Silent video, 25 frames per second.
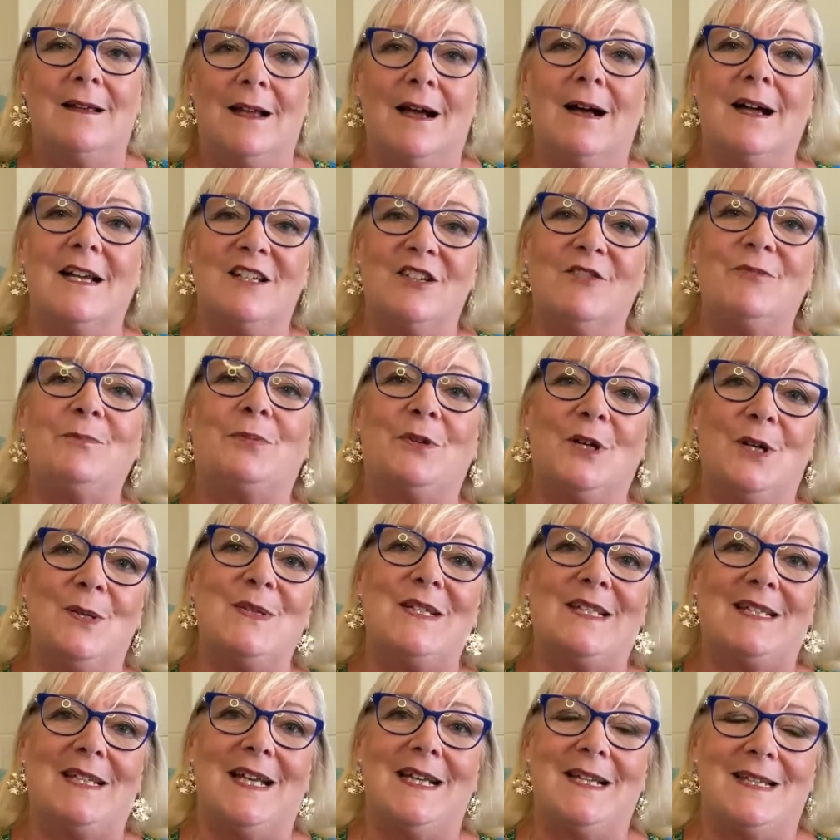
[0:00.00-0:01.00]
kind of
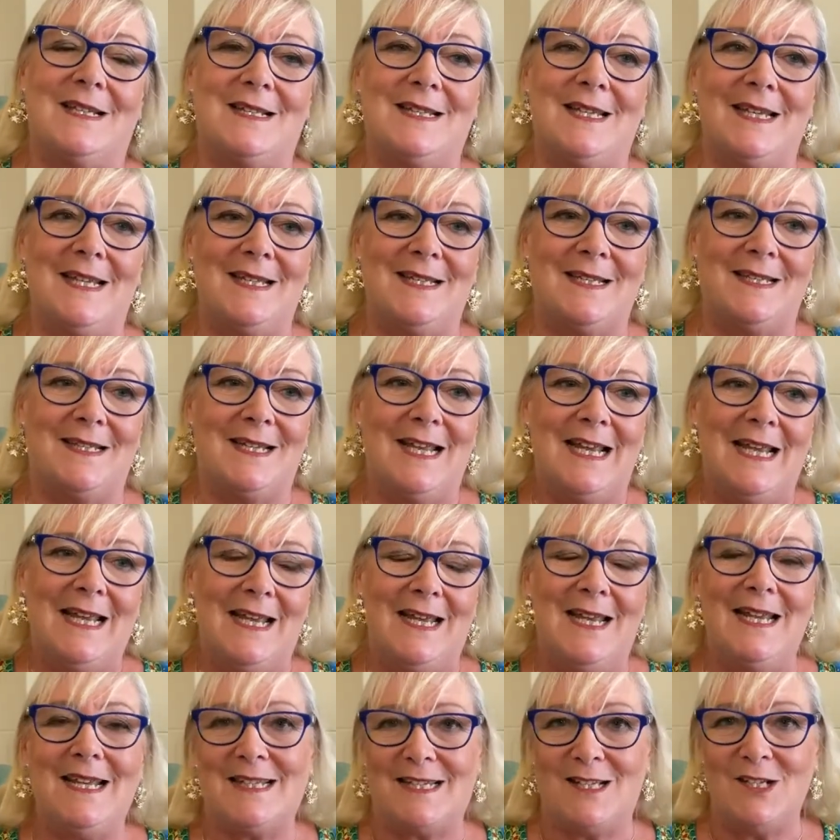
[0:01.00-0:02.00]
process.
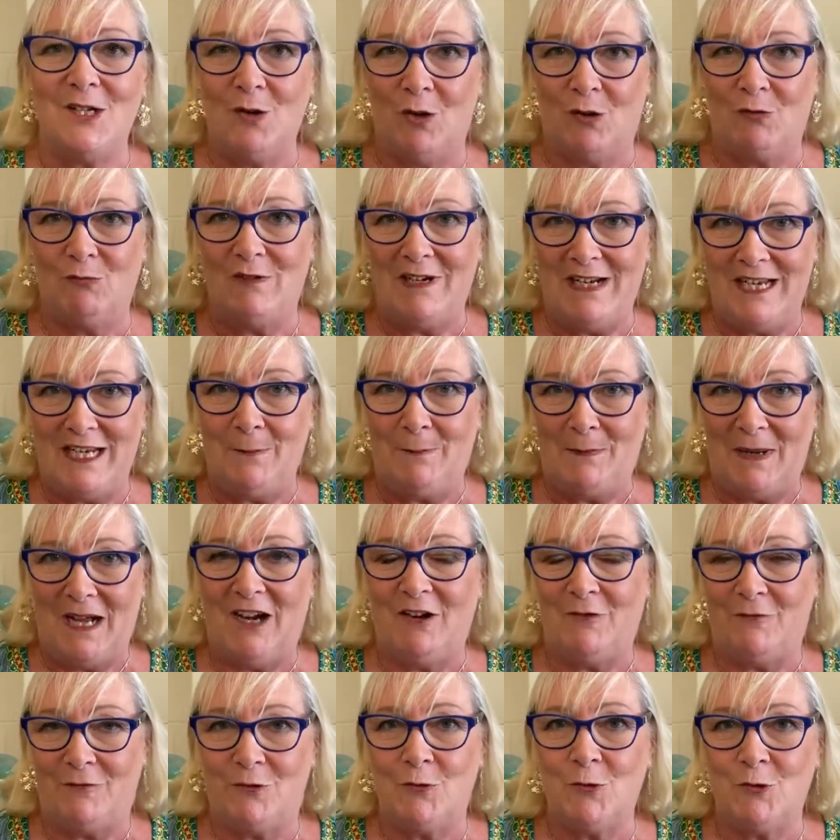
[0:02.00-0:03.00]
It's not really
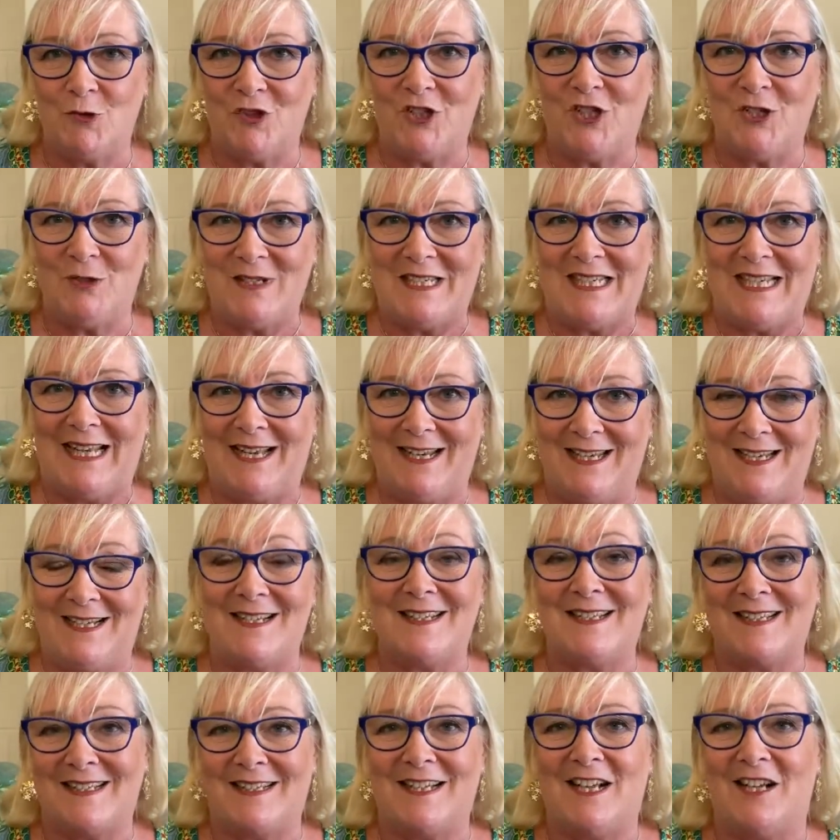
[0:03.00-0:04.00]
about fortune
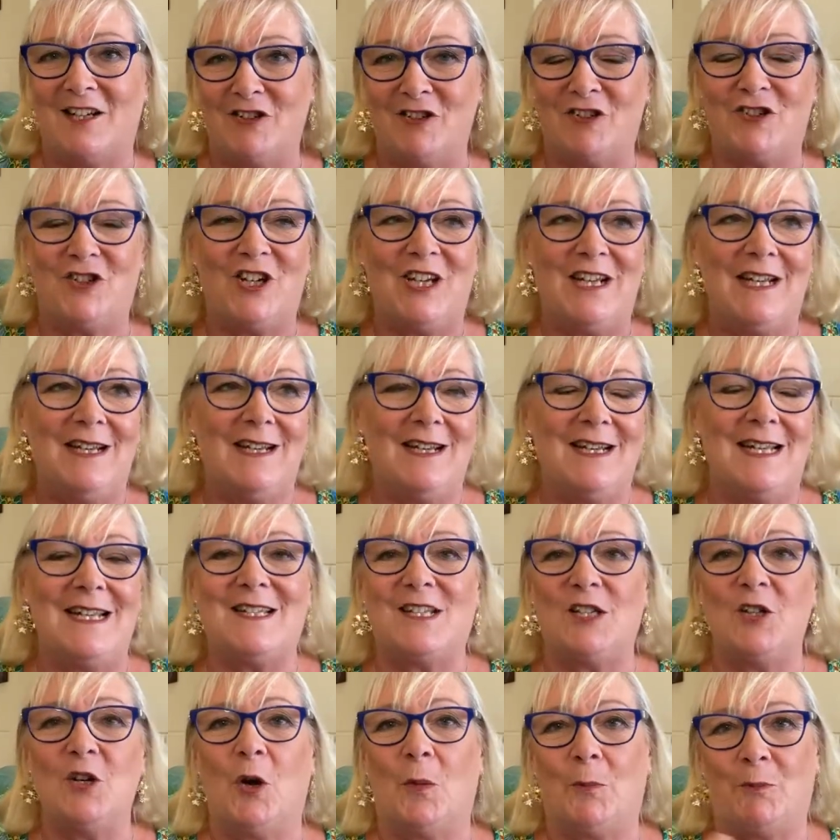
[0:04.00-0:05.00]
telling as such.
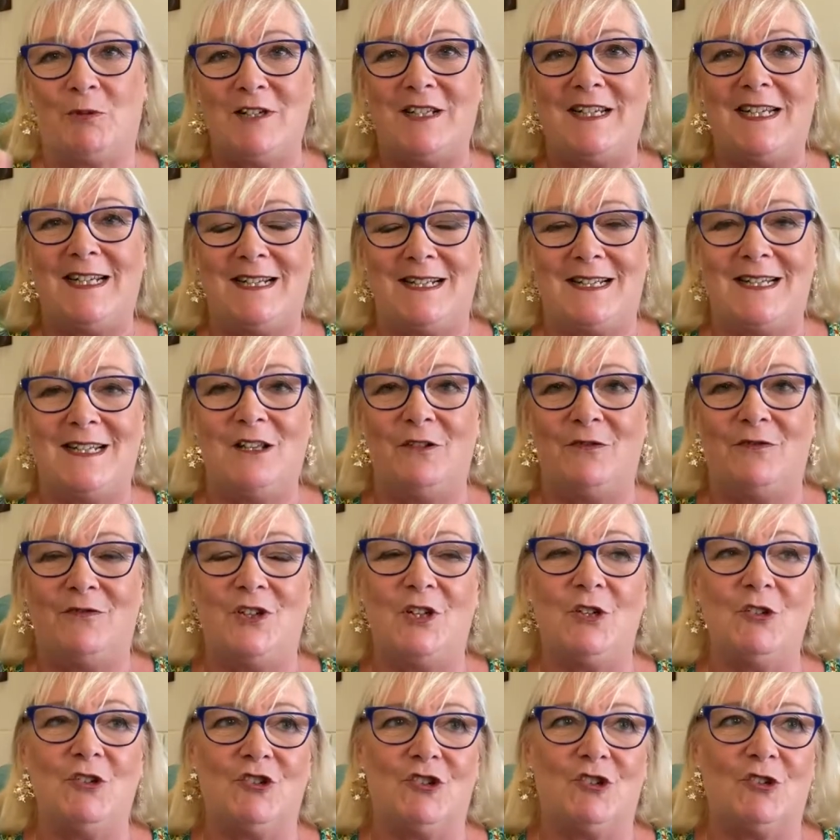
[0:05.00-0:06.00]
It's not predicting the
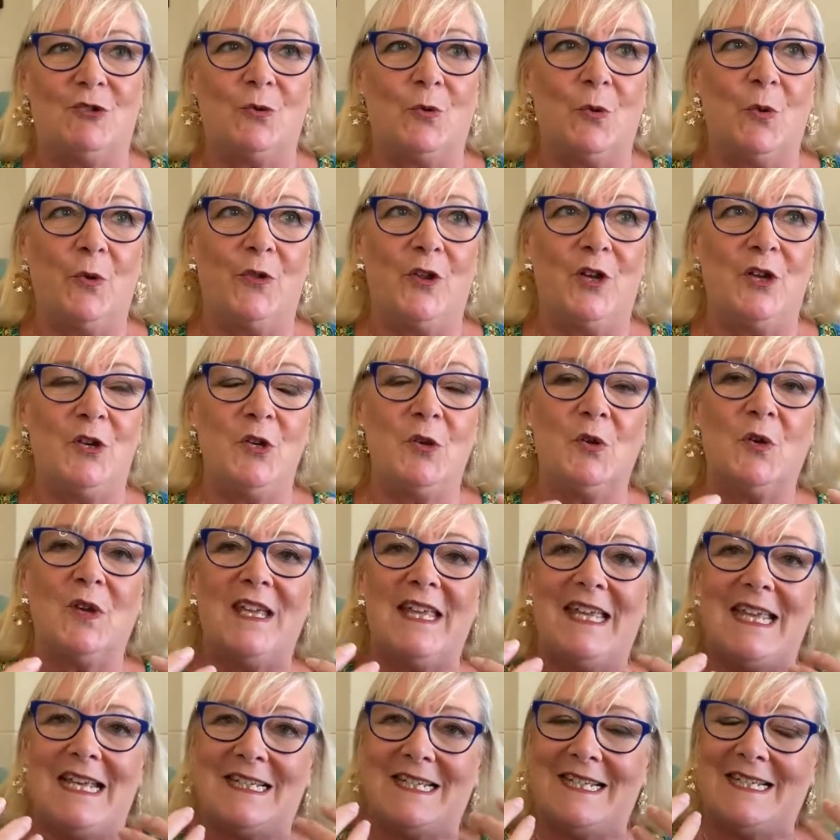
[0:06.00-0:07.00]
future, although you
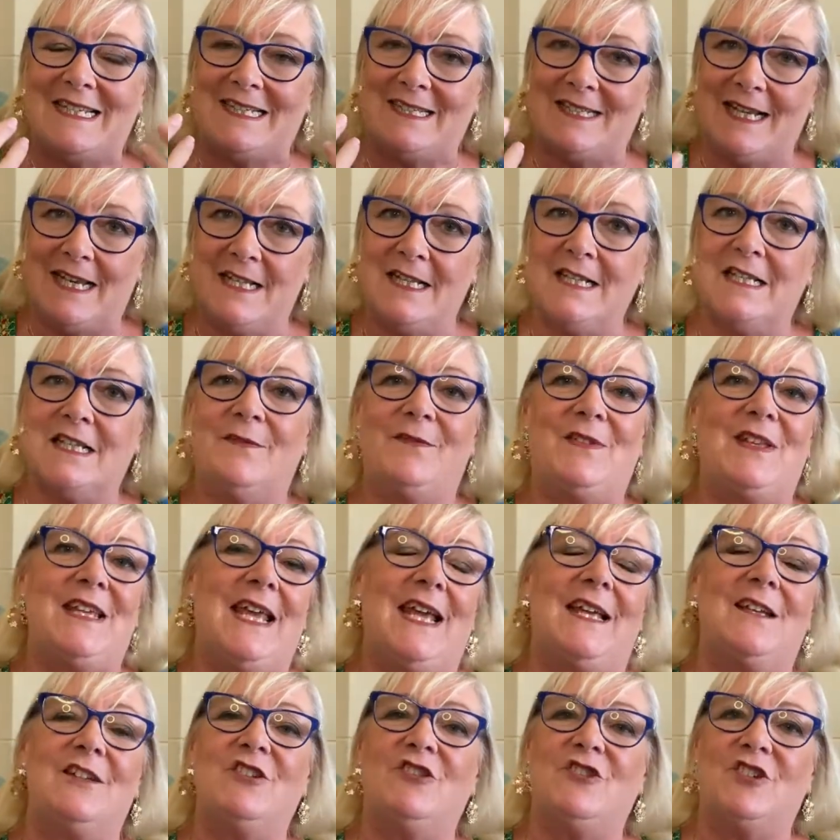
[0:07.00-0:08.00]
can get a sense of
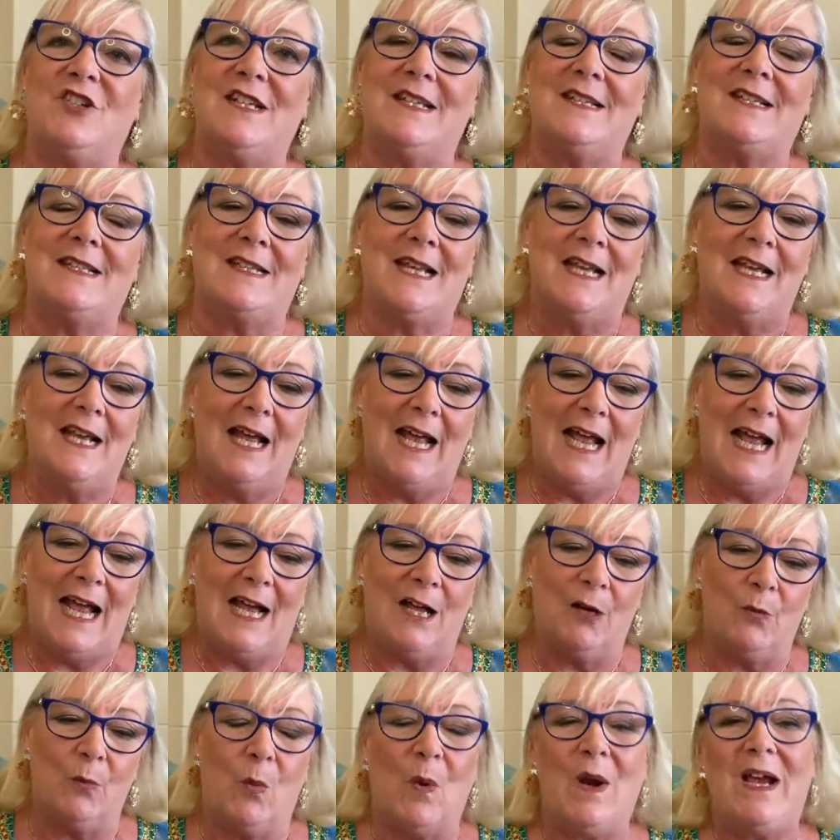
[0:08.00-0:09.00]
the energies
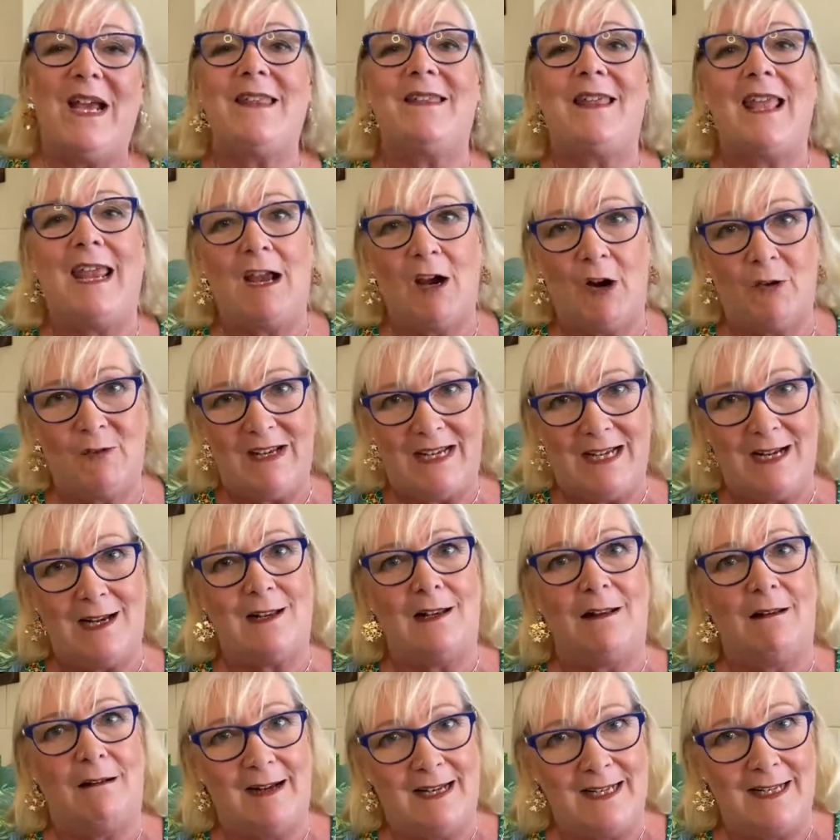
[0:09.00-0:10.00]
and where they are
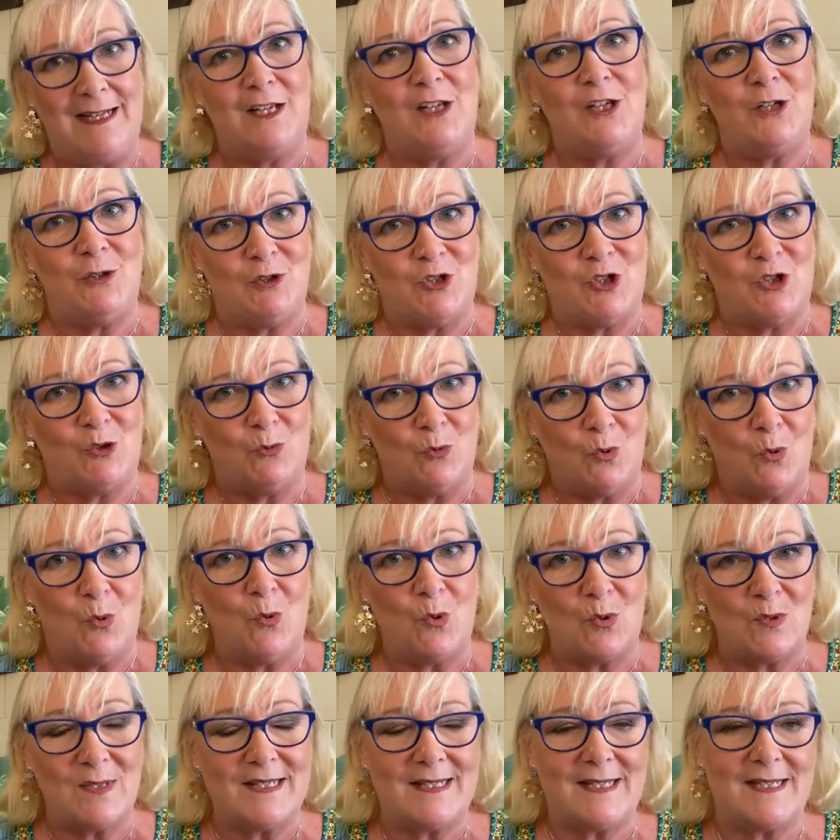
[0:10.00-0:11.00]
inclining you
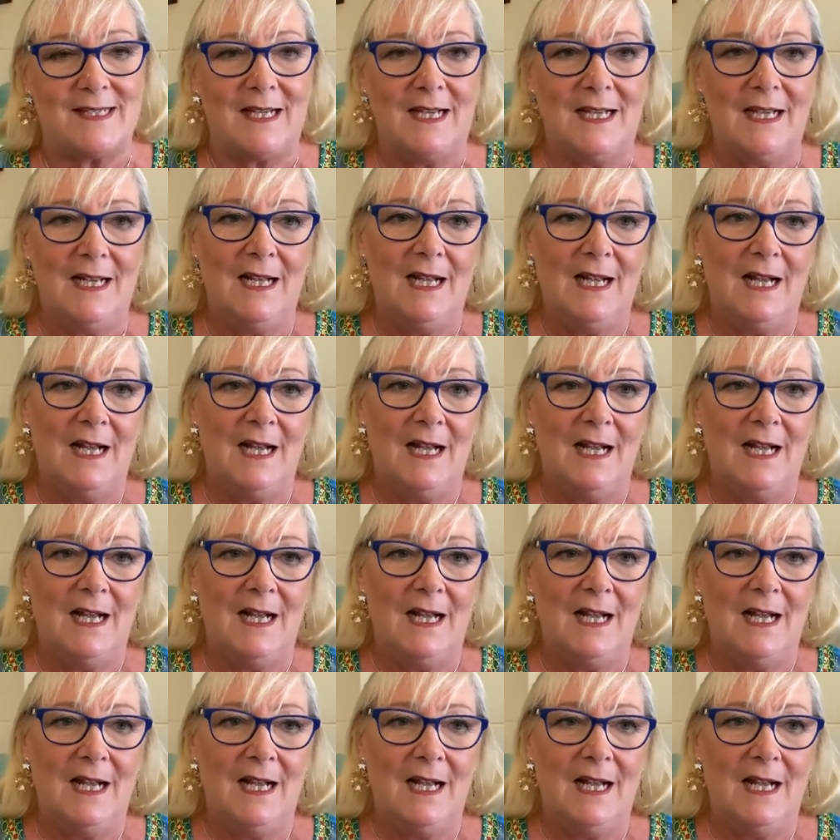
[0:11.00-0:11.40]
towards.